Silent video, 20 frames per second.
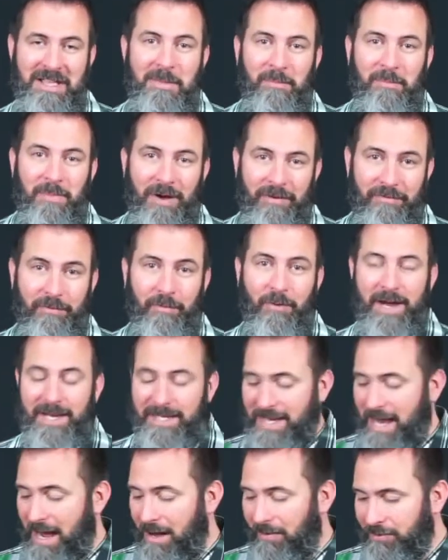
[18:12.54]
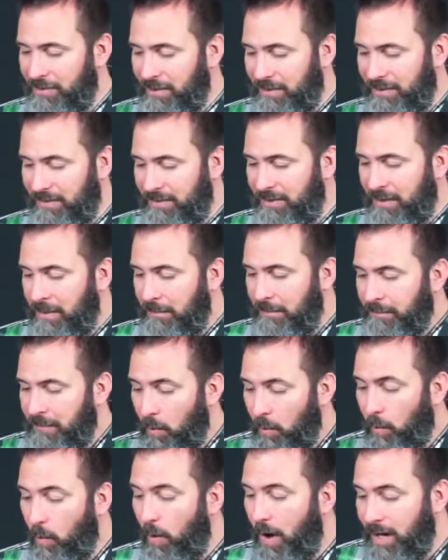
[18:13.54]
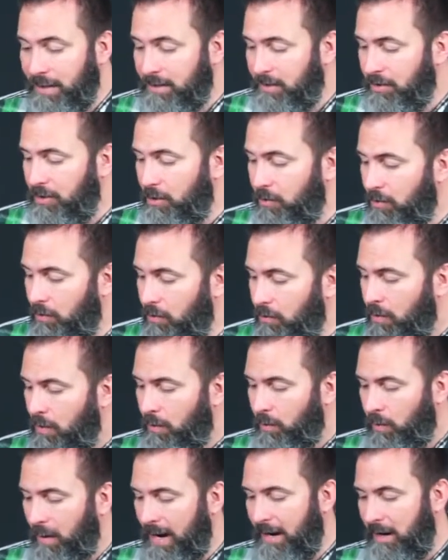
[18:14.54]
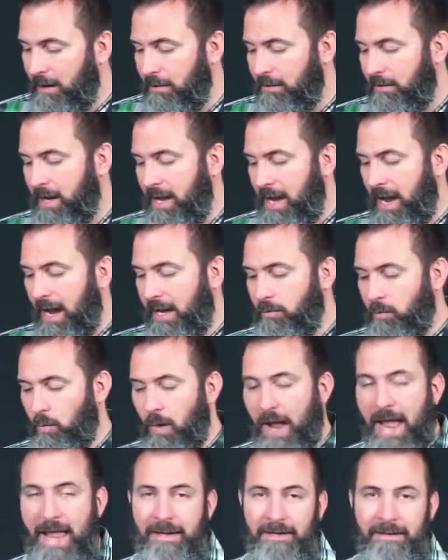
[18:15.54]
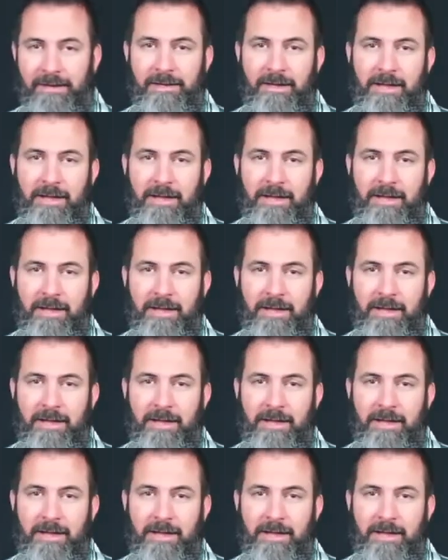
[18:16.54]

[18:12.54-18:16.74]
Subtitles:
But for right now, just what, who, where, and when.